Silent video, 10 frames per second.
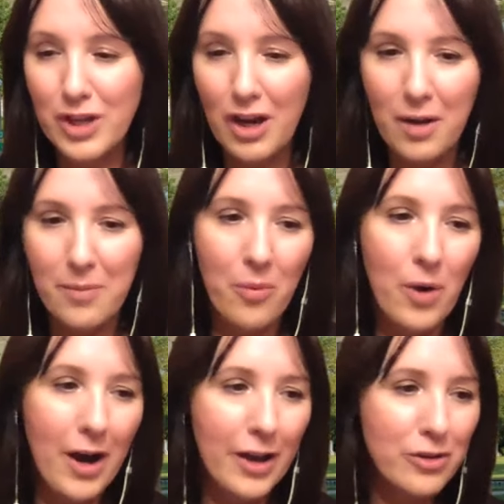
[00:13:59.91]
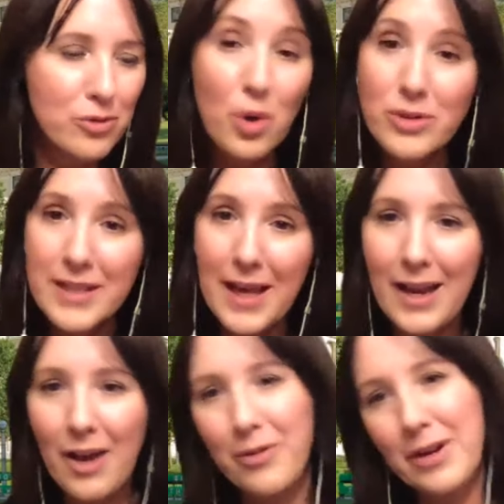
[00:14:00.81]
So you'll talk about why you
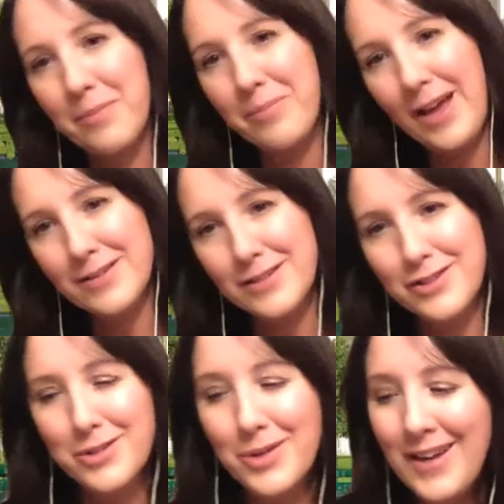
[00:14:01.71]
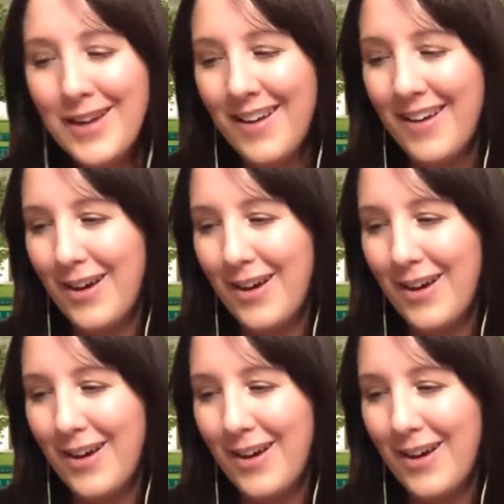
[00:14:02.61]
chose that, how it impacted you.